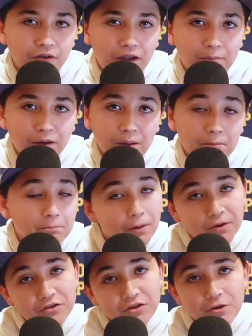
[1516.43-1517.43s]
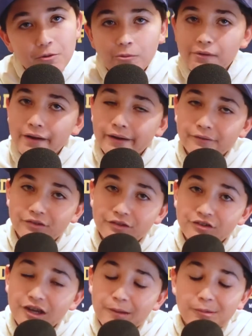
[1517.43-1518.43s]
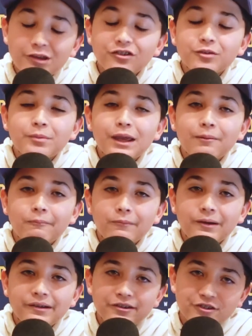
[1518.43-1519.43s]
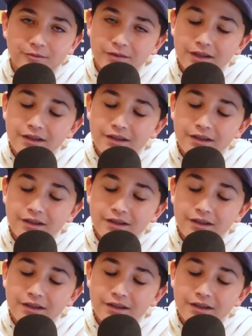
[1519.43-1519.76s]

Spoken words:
Game Day Part 2, NFC Championship Game edition.